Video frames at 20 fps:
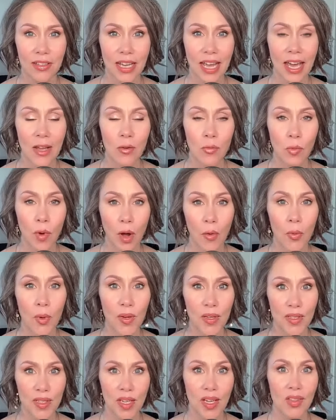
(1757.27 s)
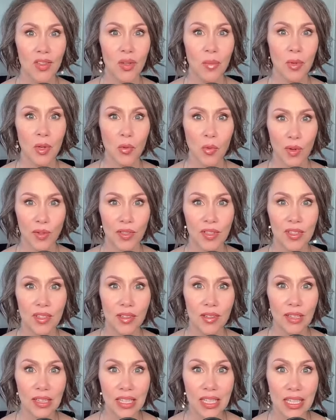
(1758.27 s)
And what would it take to be willing to
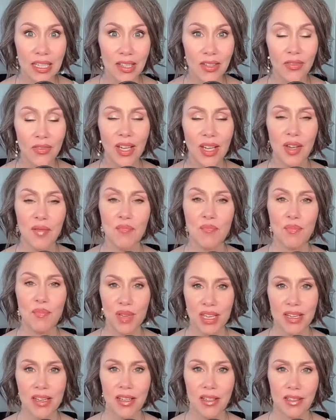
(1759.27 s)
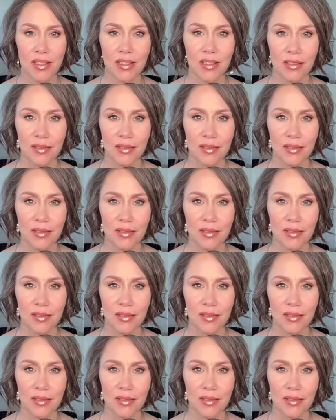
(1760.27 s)
live and be it?